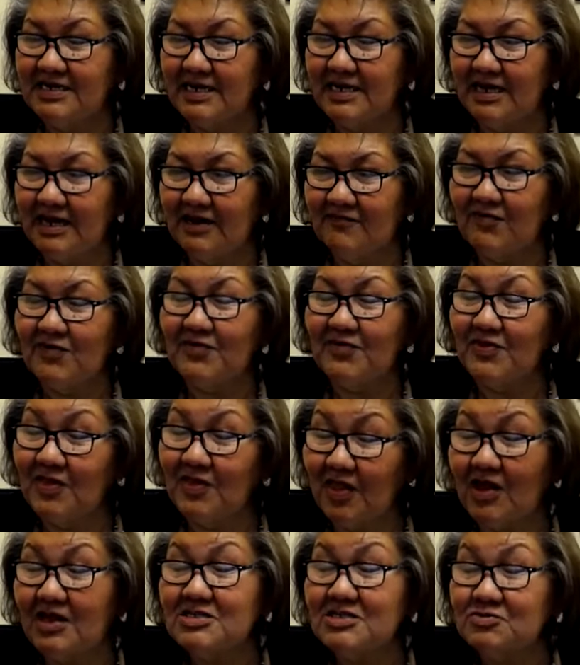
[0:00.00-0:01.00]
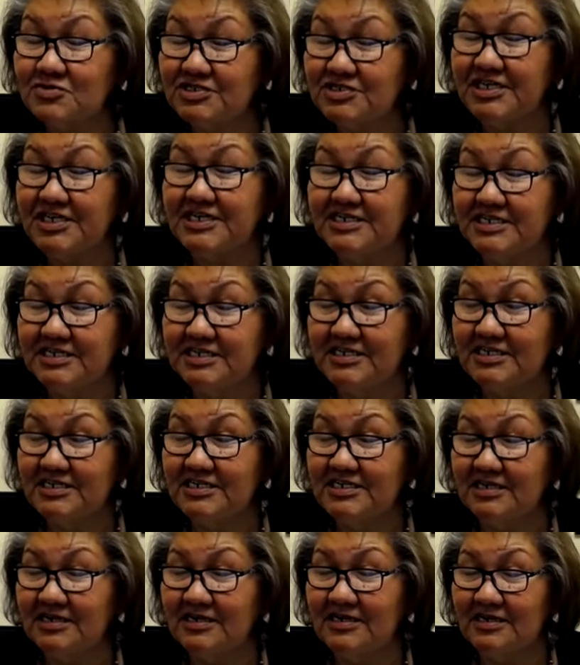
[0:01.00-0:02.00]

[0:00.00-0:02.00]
to have or the laws were changing in,